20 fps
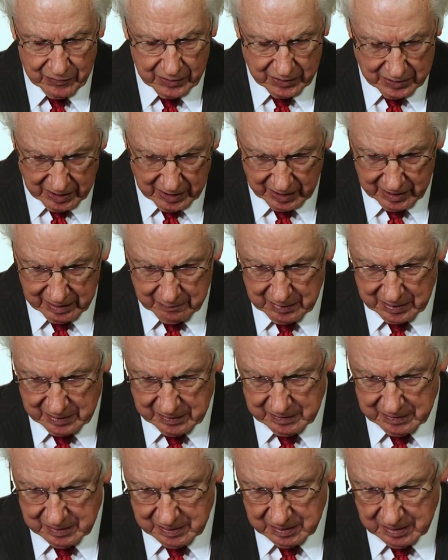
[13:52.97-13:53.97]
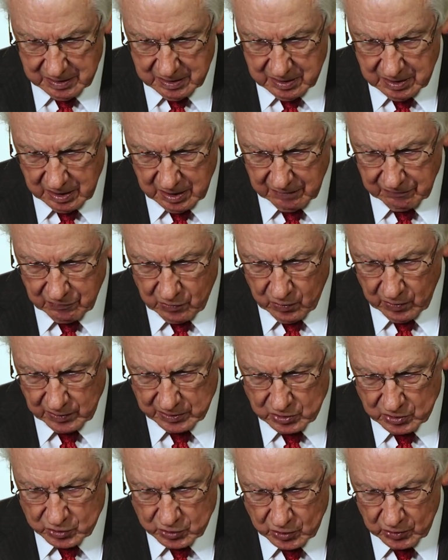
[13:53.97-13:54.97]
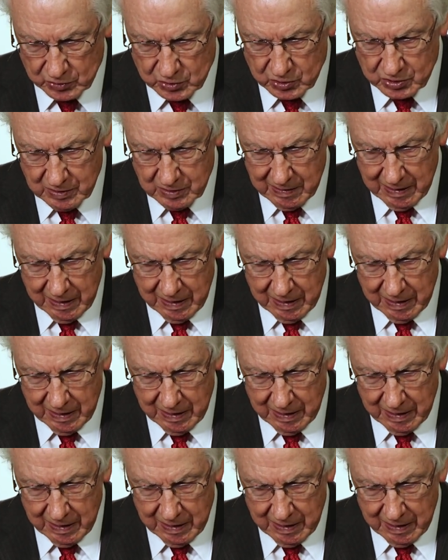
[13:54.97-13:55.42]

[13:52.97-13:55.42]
the dilemma of going to church?